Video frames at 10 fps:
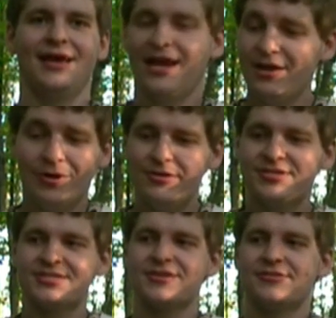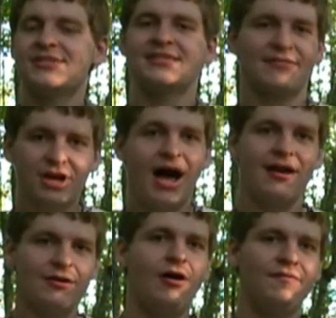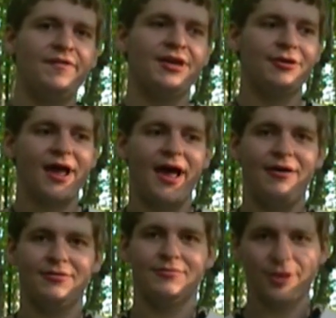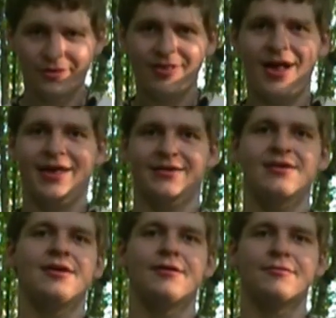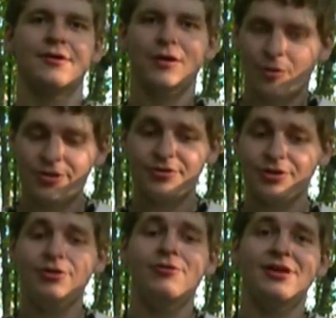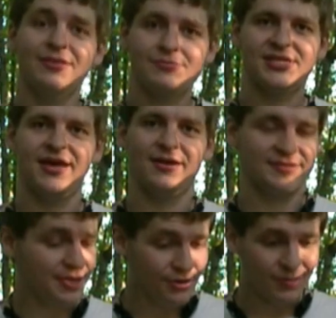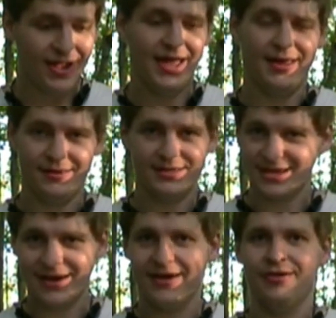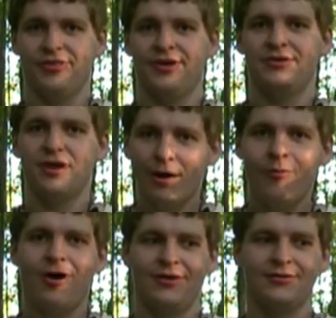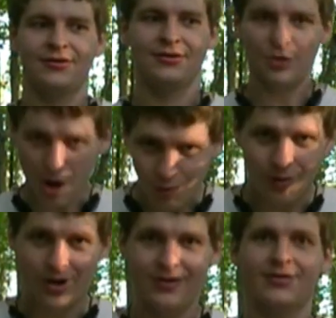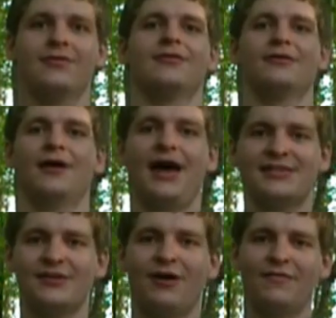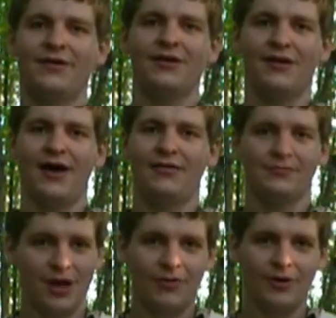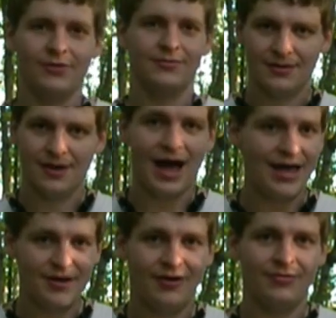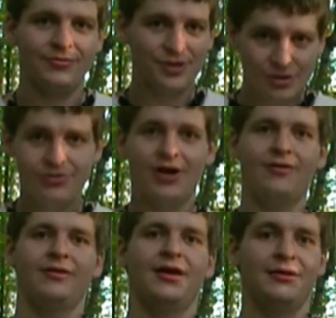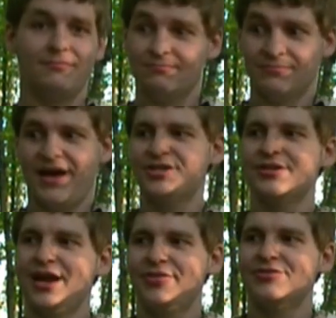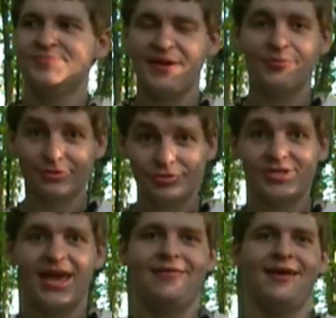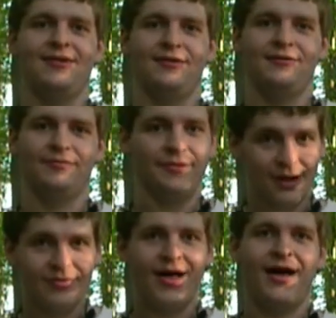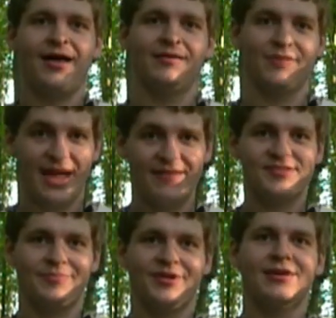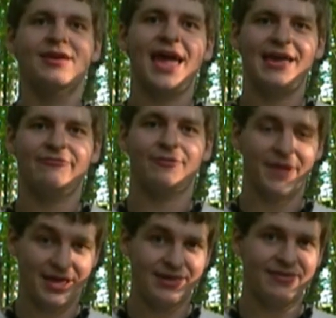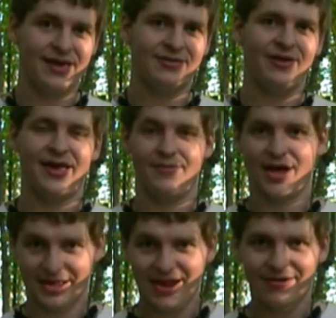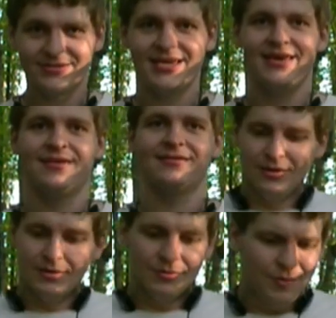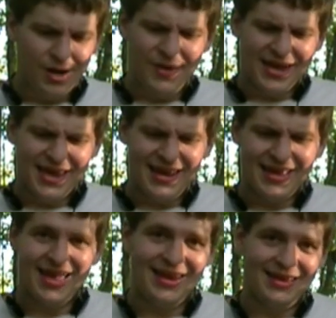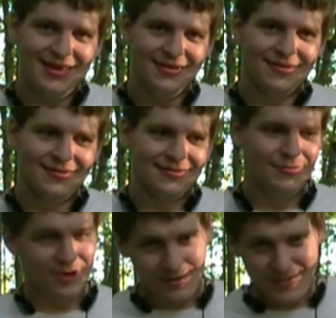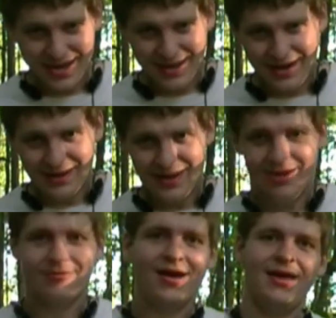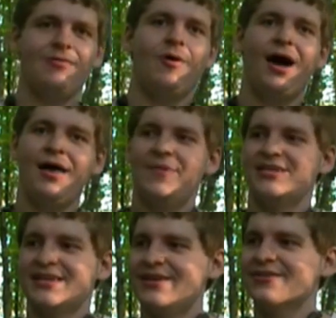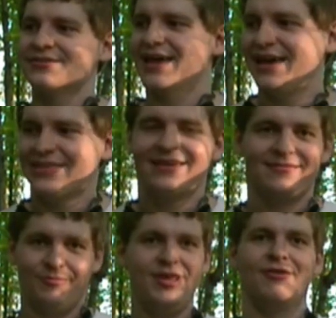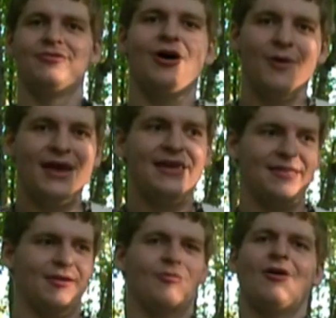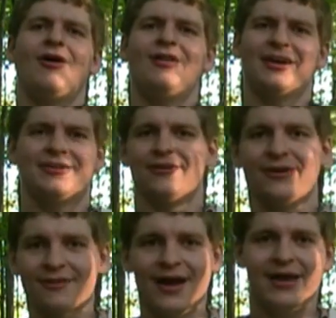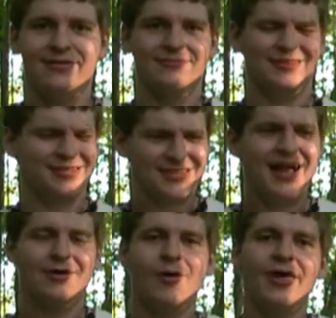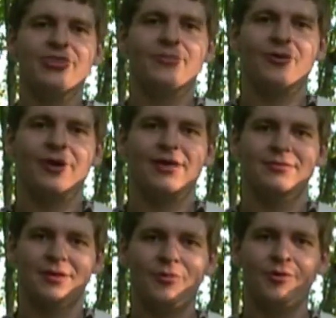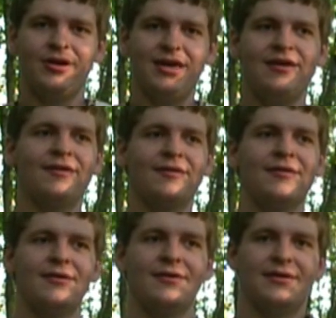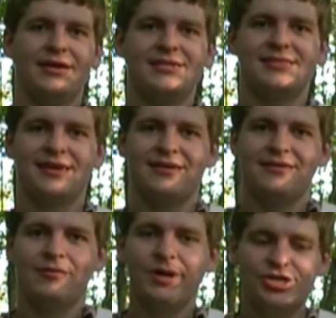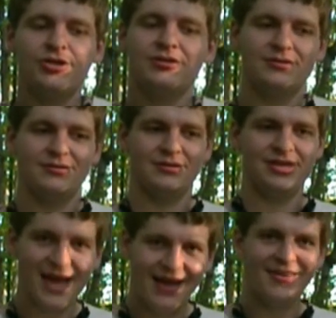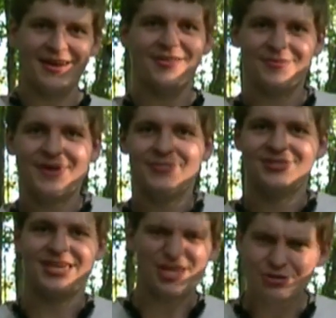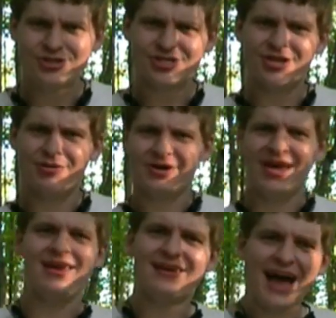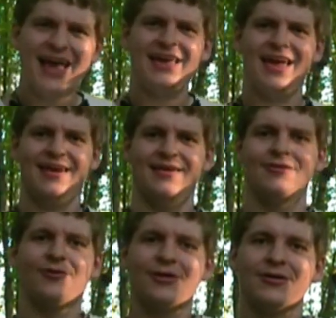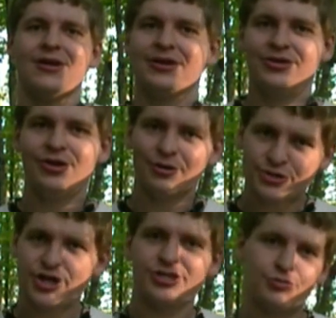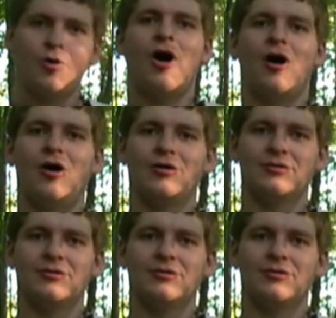Anyone who sits there and says, I've got it all figured out, well, they're lying to you. Or they're deluding themselves. Either way, it's not healthy. No one, no one has it all figured out. No one. I don't. You don't. And especially not those people who say they do. They're lying. They have something to gain from making that claim. I guarantee it. What am I getting at here? What am I getting at, right? Why am I sitting here saying that we don't know anything? We're all ignorant, right? Well, that's not quite the point. The point here is that we shouldn't yell at other people and say, You just don't get it and I get it, or You're just wrong.